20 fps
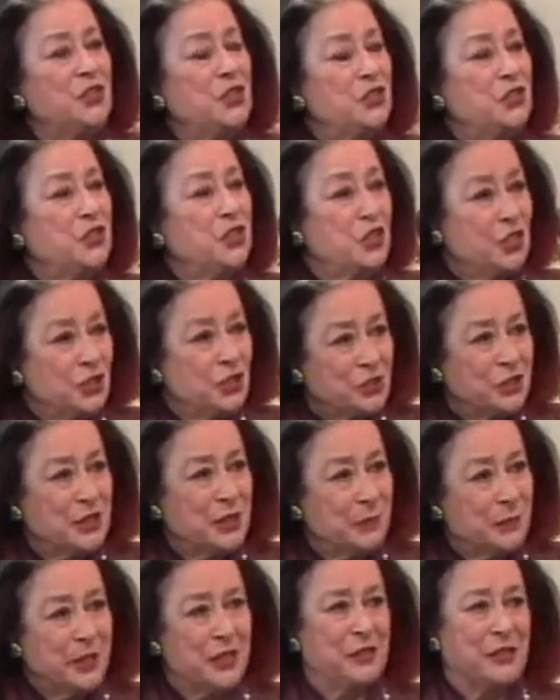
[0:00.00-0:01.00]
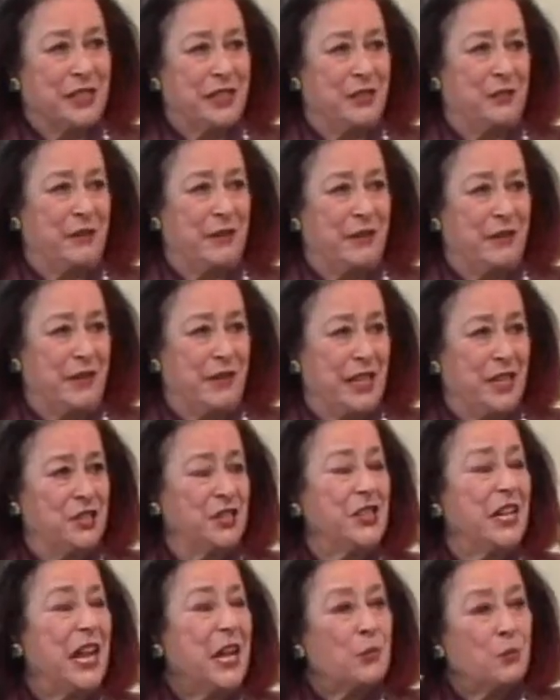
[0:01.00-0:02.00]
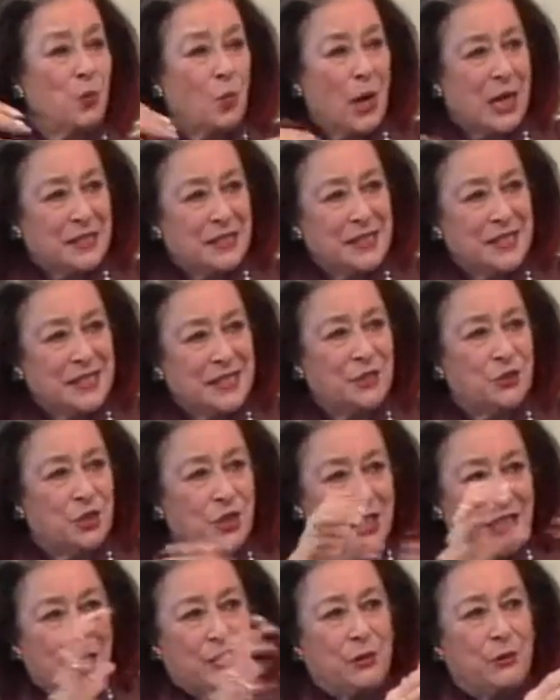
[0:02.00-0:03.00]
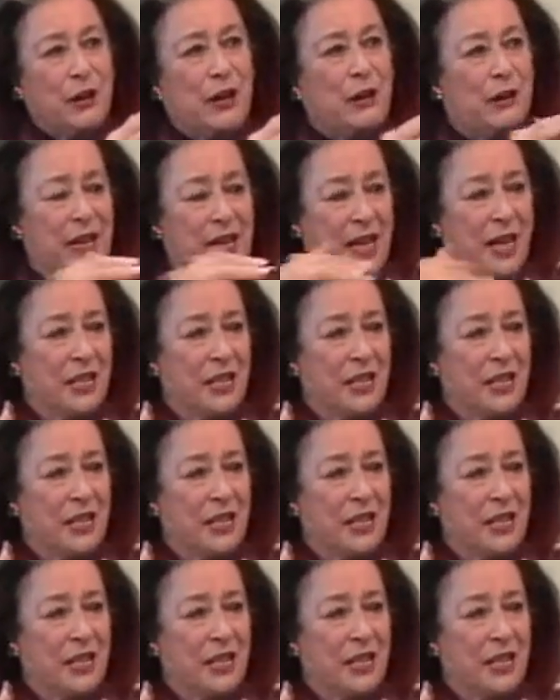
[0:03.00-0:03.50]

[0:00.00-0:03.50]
did you choose yeah. to be a literary agent, and yeah. what does a literary